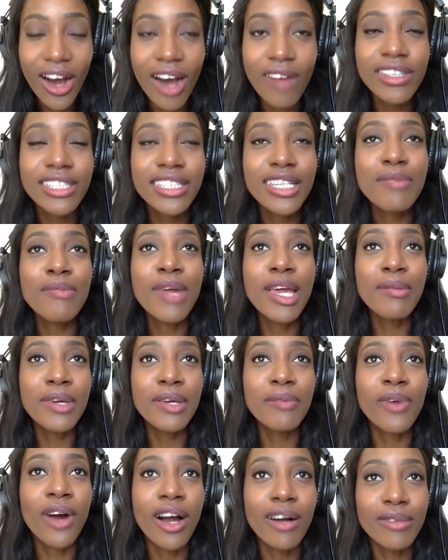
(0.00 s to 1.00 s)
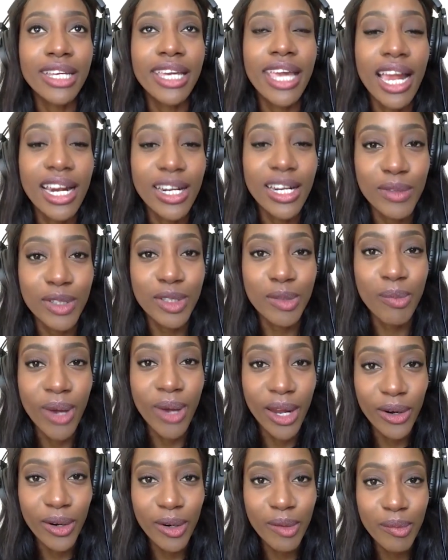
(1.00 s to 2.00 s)
obviously maybe probably canada was
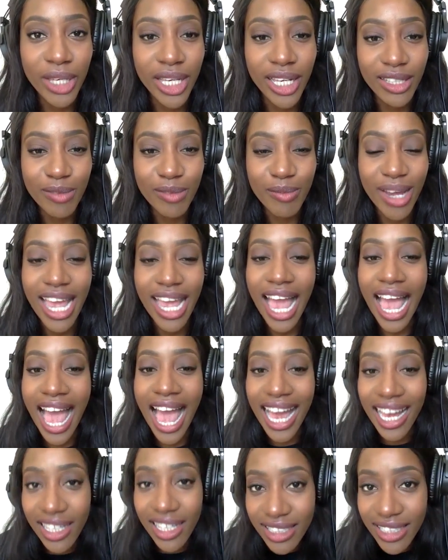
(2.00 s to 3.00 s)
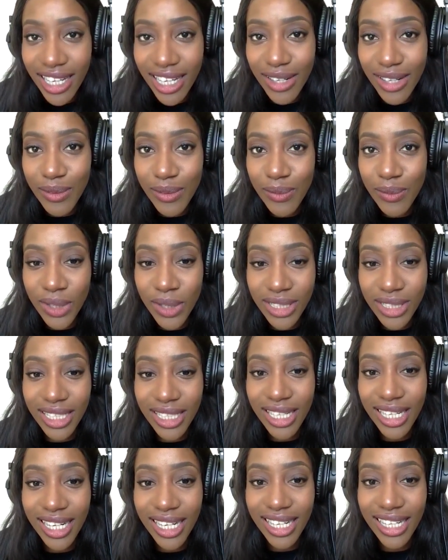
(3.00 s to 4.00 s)
better because my accent
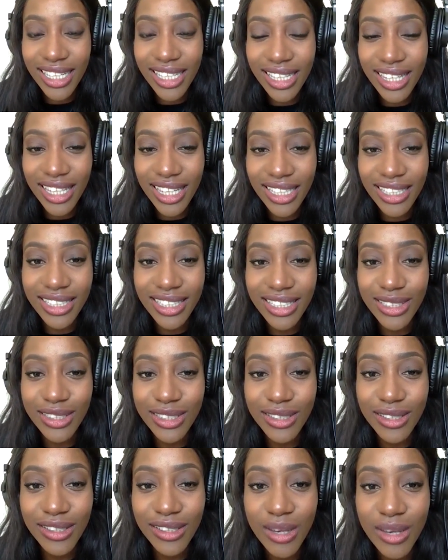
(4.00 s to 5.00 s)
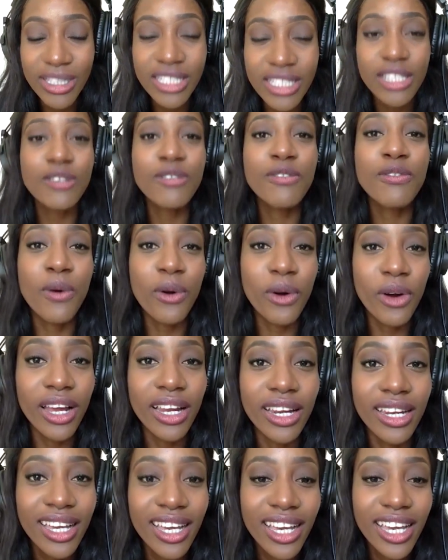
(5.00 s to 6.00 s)
wasn't this it wasn't as
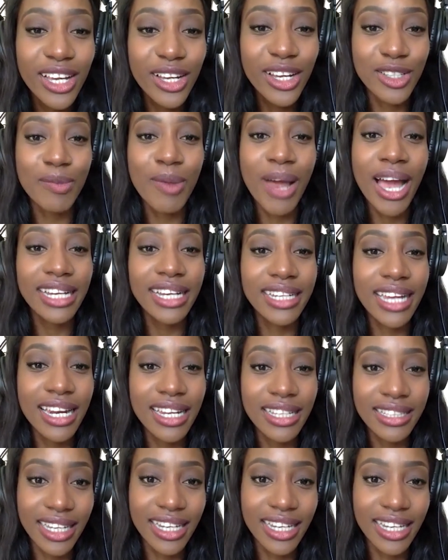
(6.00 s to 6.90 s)
foreign because back then it's